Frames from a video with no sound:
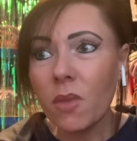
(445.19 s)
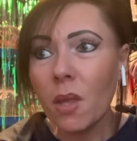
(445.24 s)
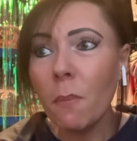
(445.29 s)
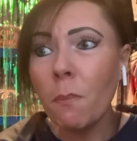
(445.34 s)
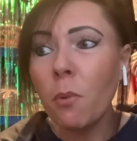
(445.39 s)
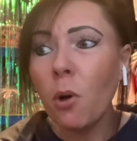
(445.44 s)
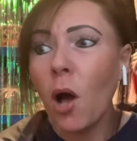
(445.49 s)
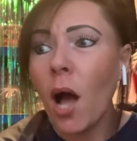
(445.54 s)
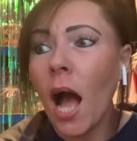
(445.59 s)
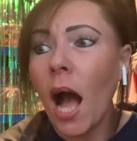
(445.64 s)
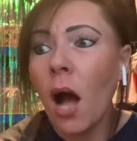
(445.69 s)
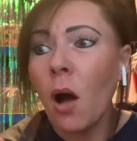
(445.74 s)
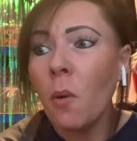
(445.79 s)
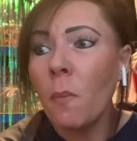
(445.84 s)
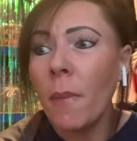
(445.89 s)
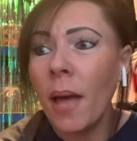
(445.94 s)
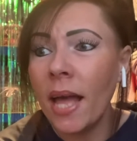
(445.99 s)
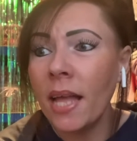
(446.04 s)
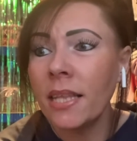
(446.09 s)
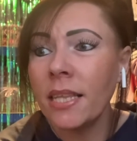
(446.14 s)
But how
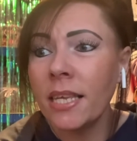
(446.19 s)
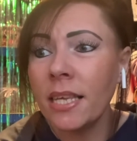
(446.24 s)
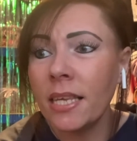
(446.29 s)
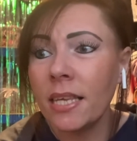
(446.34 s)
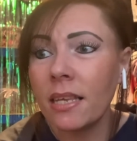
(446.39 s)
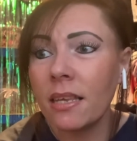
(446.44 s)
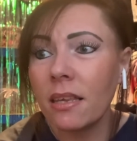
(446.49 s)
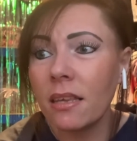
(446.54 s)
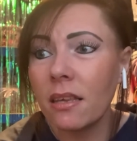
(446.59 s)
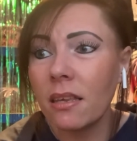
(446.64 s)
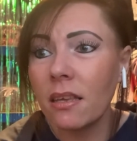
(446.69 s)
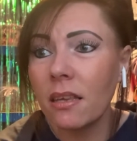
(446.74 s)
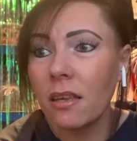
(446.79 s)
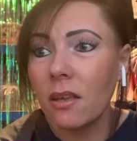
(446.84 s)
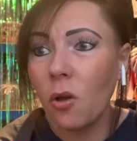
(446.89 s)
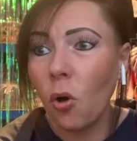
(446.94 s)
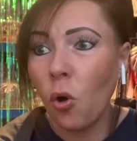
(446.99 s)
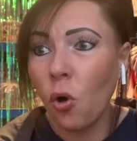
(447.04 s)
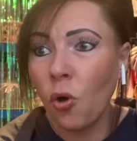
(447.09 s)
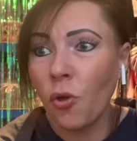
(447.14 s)
many
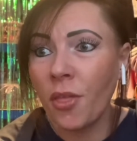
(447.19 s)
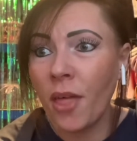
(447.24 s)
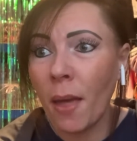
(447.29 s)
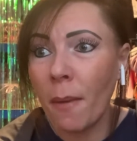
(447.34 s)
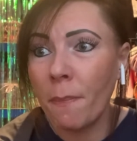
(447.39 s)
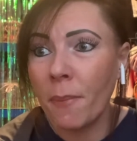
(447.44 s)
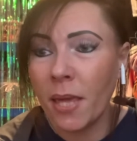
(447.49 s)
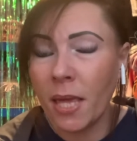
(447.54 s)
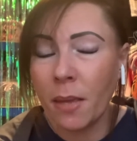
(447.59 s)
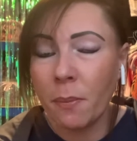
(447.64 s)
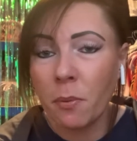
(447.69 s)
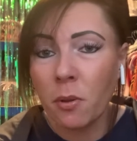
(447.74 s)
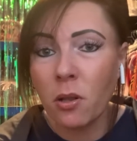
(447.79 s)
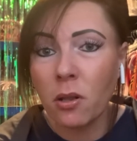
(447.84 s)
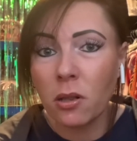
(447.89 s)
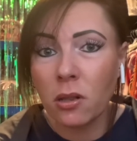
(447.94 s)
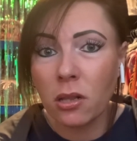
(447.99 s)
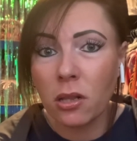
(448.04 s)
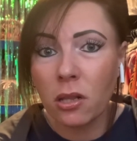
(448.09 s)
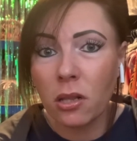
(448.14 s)
other
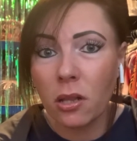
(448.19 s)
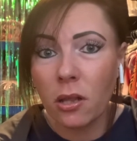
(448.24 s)
people